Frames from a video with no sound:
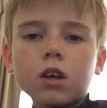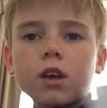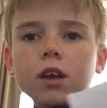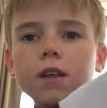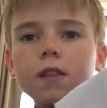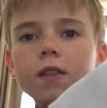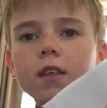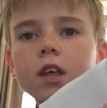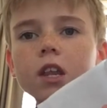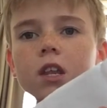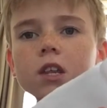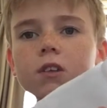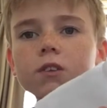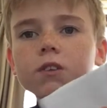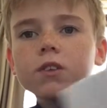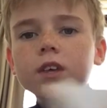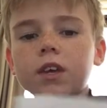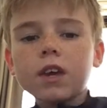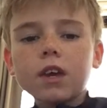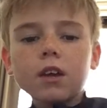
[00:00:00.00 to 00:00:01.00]
And then it's
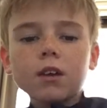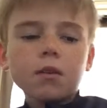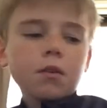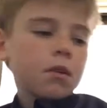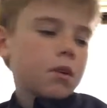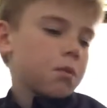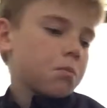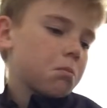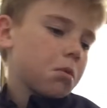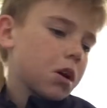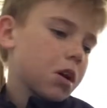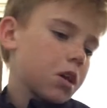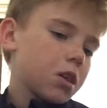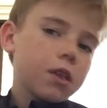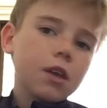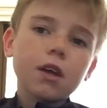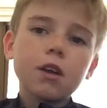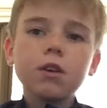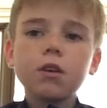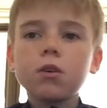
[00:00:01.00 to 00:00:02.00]
the end by
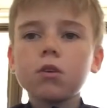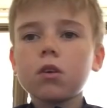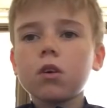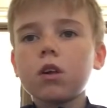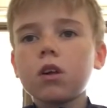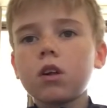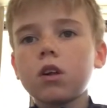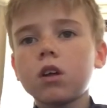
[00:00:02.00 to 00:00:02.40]
Nathaniel.